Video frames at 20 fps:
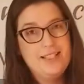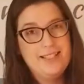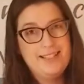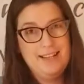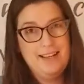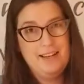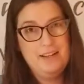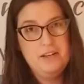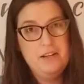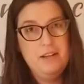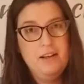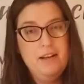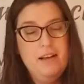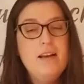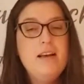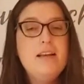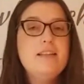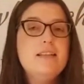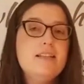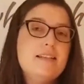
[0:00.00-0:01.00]
the Sun.
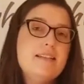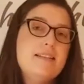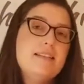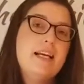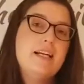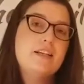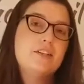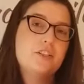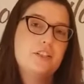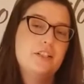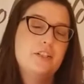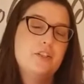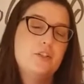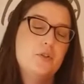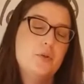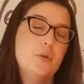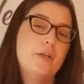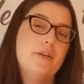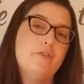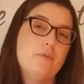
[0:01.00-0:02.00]
This is actually a
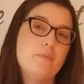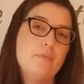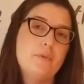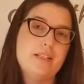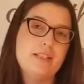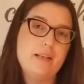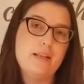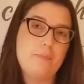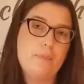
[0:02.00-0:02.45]
story from the